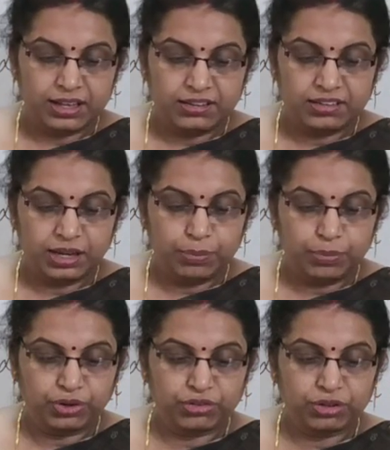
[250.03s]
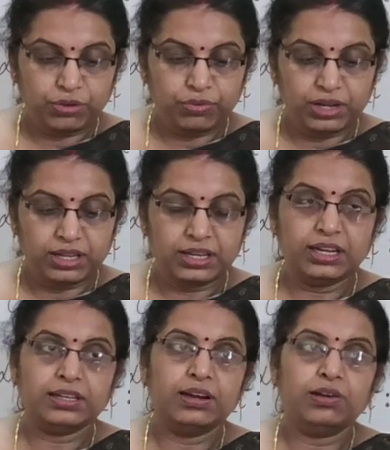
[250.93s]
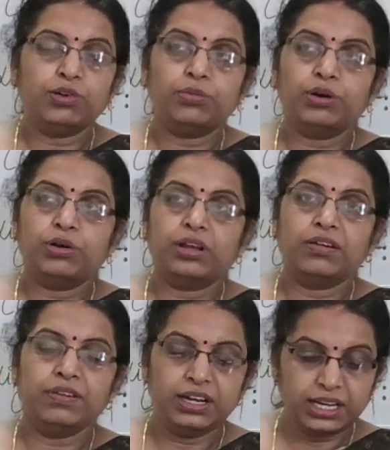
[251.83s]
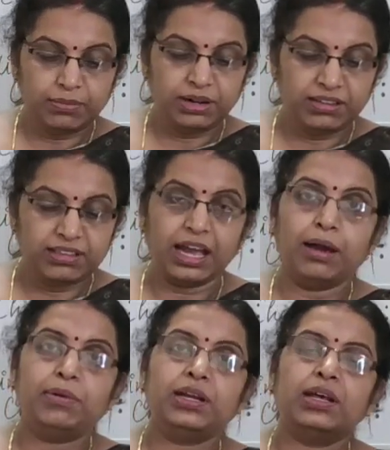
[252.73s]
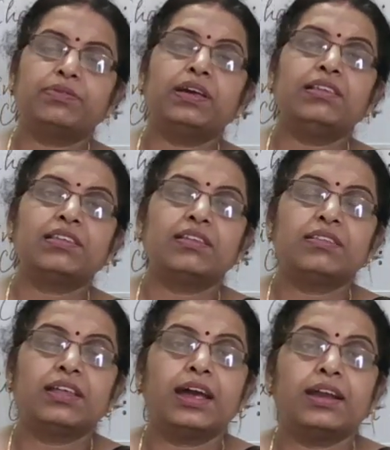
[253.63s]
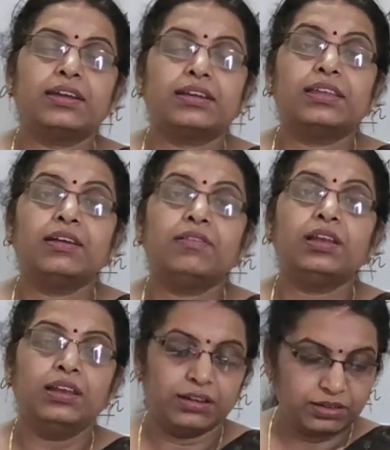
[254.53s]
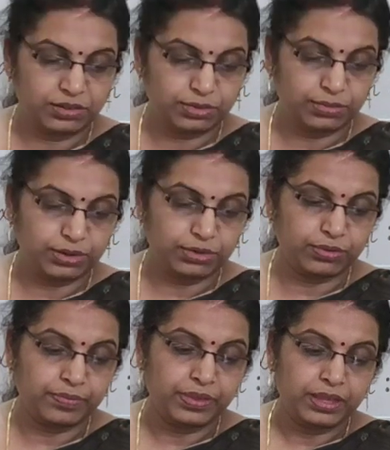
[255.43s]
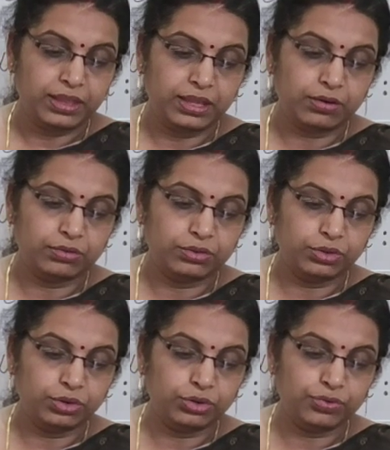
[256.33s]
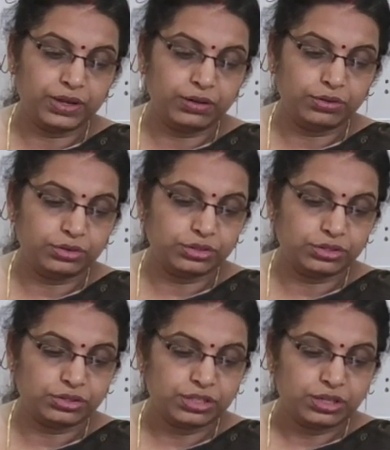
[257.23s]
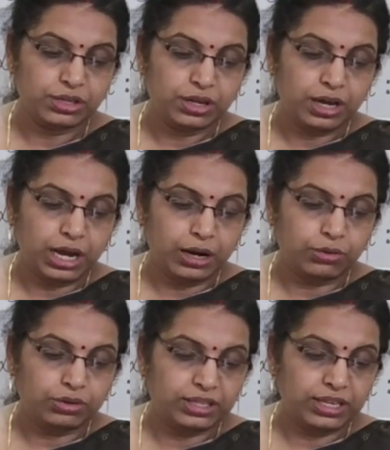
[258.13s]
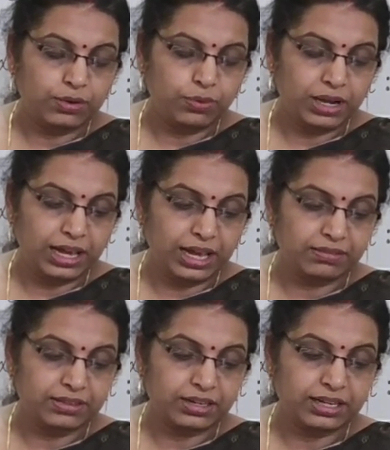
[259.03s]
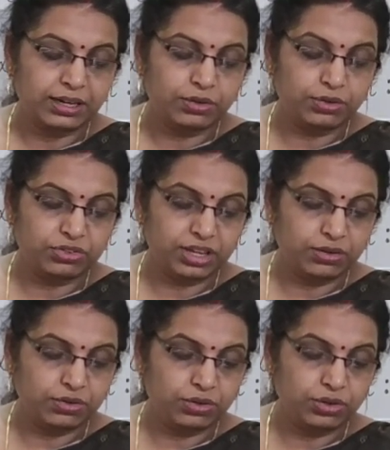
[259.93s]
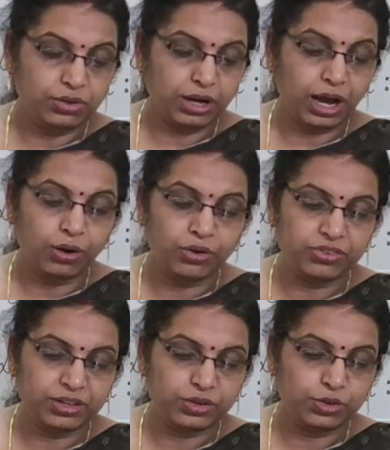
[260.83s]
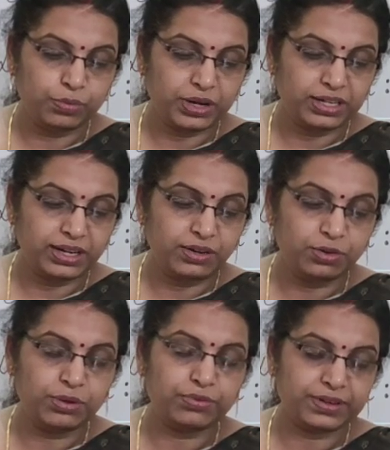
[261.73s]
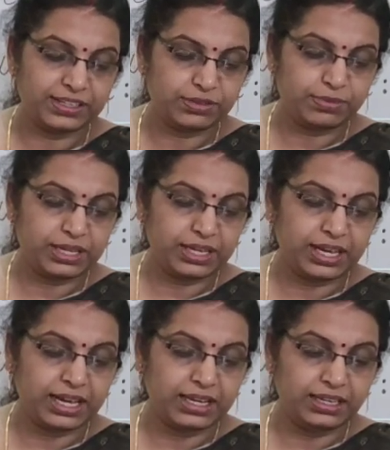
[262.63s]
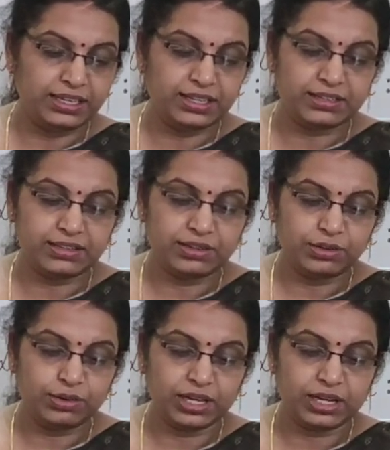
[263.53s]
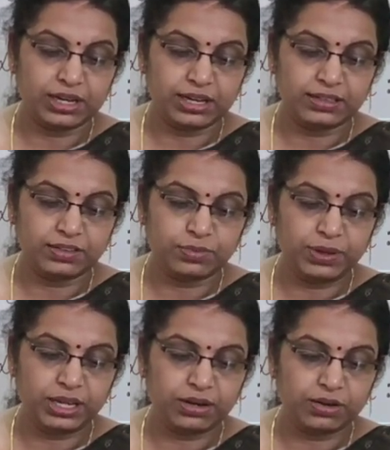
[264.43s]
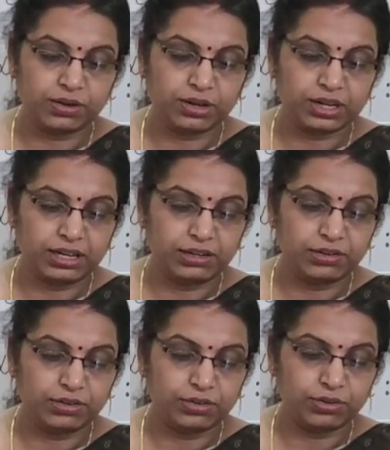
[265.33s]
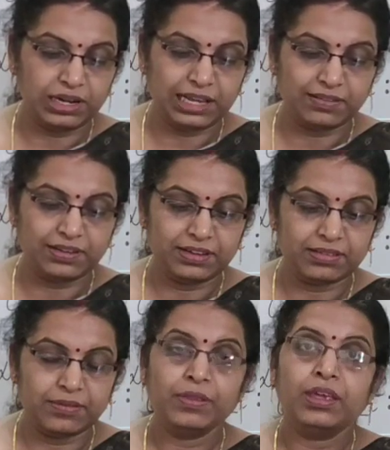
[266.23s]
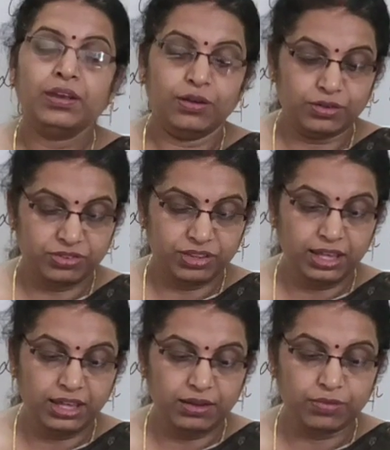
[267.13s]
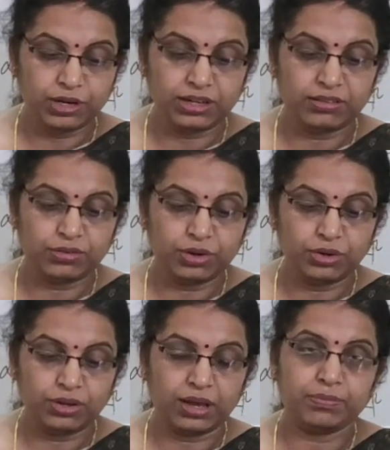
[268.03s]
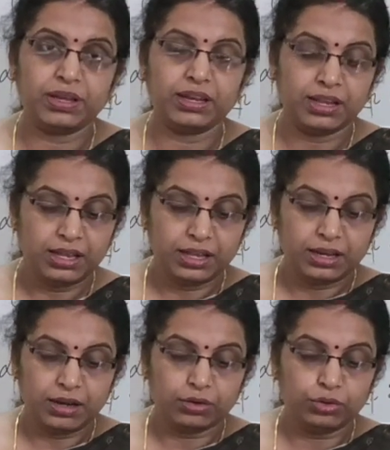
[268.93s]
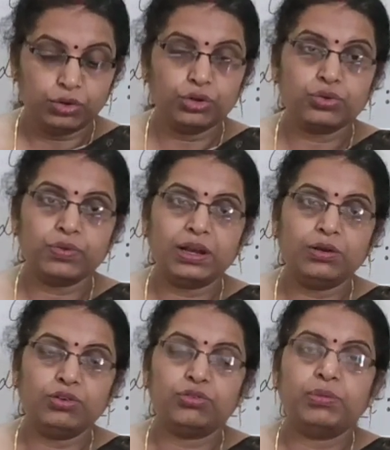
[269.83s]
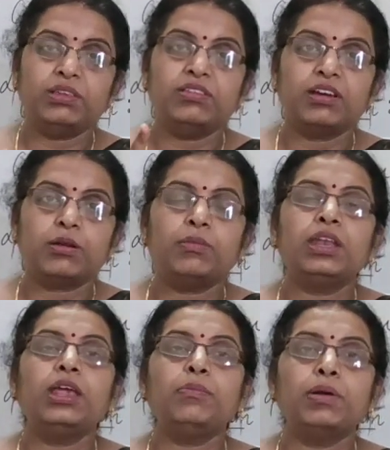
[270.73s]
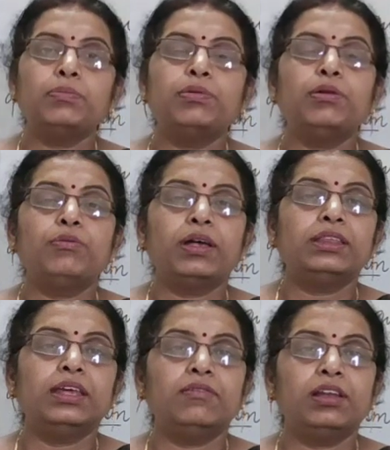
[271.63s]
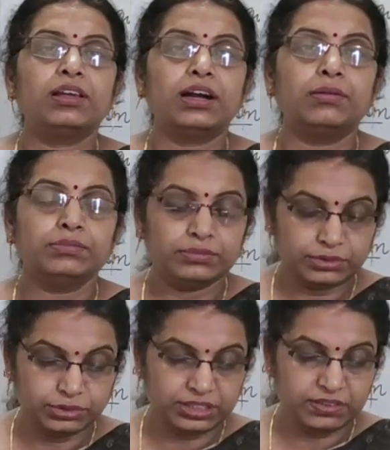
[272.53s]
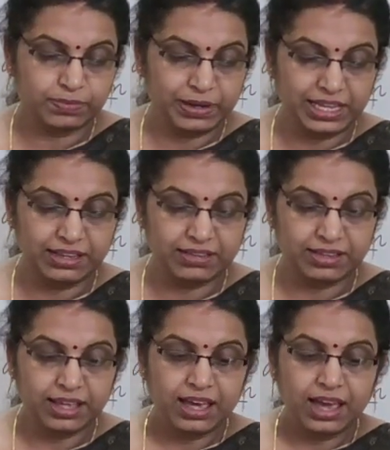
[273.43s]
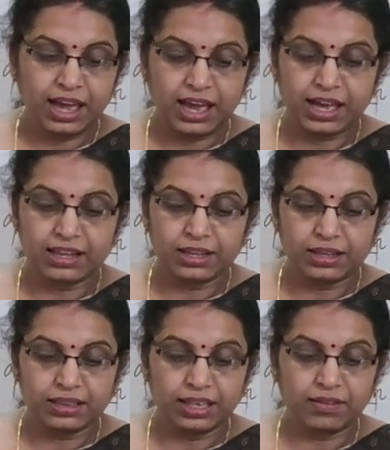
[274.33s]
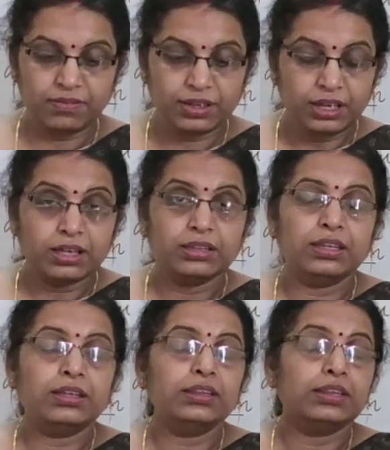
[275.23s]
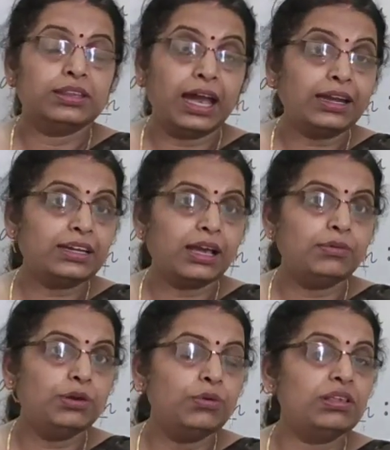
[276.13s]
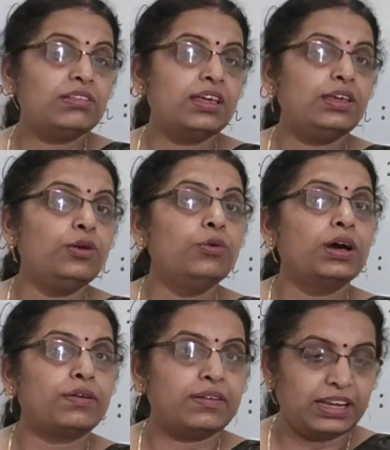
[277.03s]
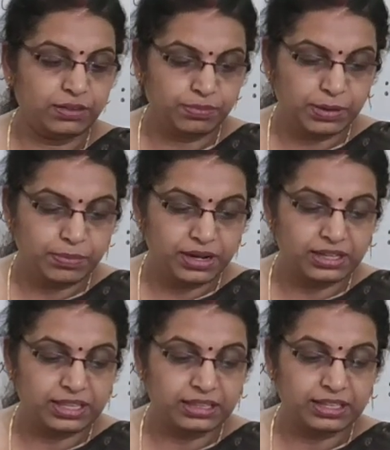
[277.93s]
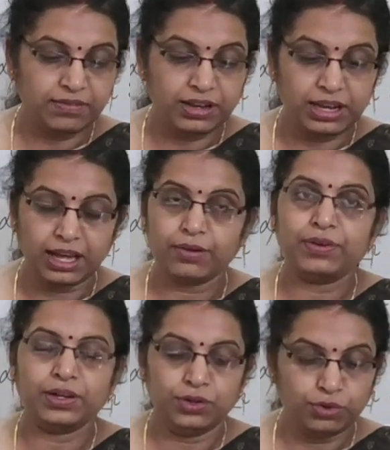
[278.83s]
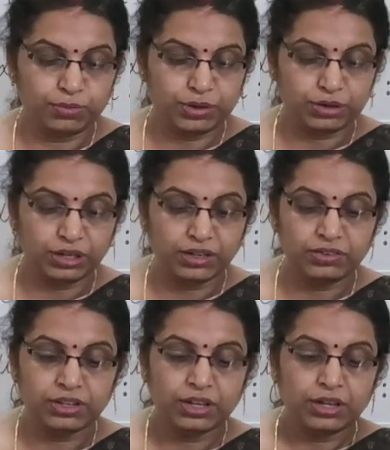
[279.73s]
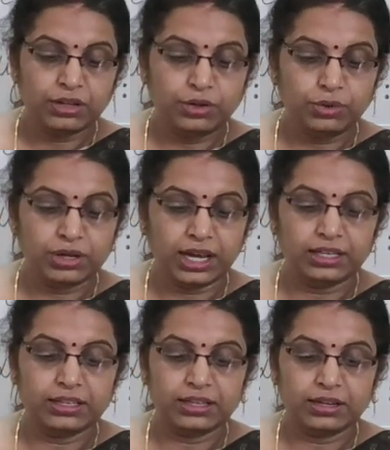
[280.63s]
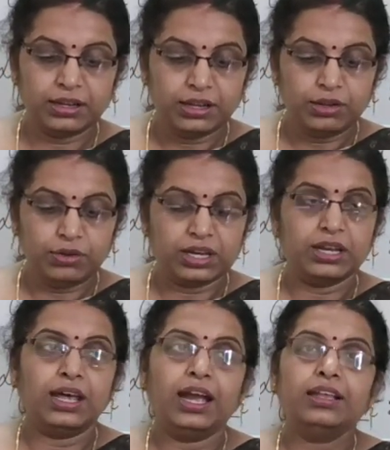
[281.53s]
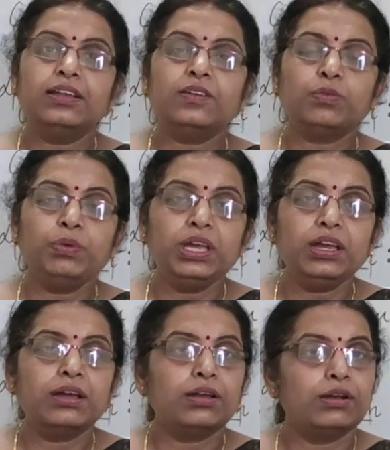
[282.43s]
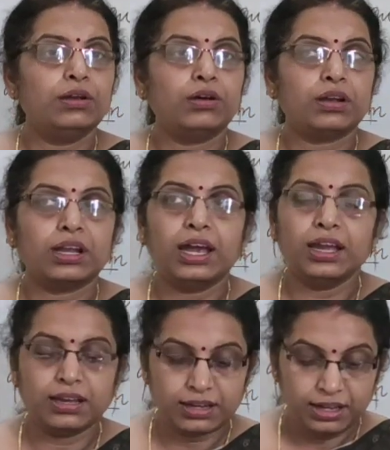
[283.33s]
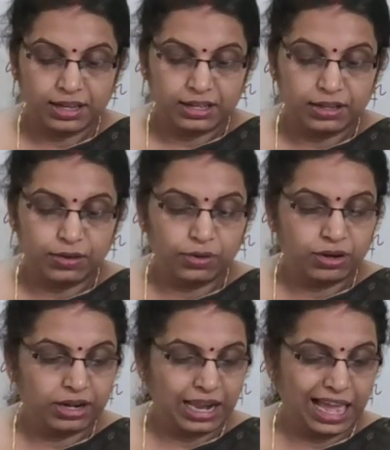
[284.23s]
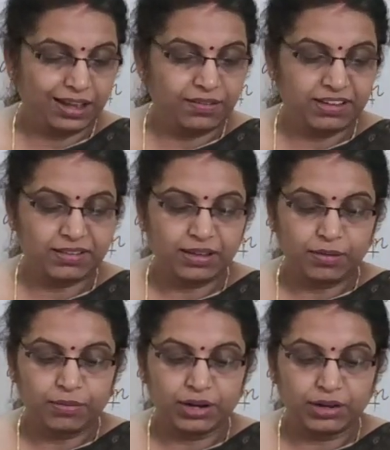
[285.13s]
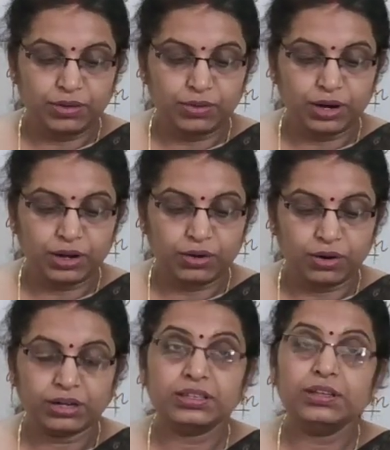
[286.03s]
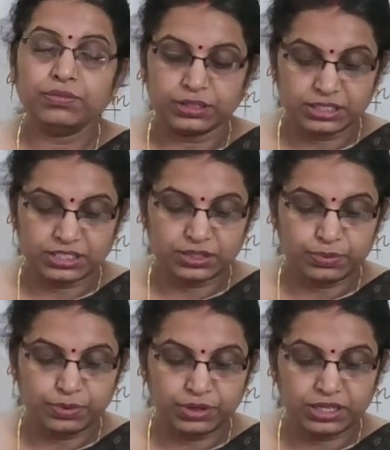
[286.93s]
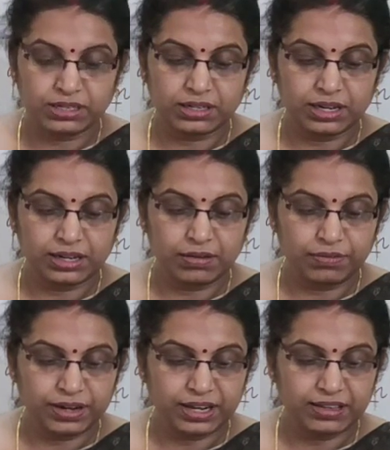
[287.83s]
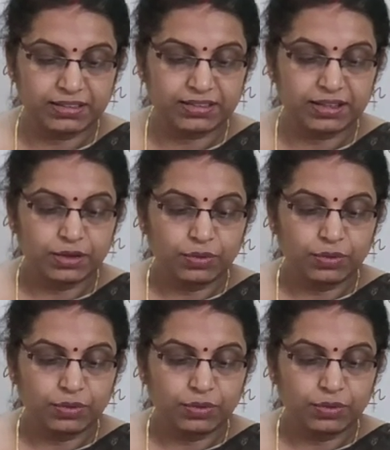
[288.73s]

She puts off learning till tomorrow. Every time it is the habit of Alsace that they will learn tomorrow. Now those fellows out there will have the right to say to you, how is it you pretend to be Frenchman and yet you can neither speak nor write your own language. Now see what is going to happen. Now those fellows means Germany people, when they will come to this place, and that time you will say you are French people, then they will laugh at you, because you can neither speak nor write your language. But you are not the worst poor little Franz.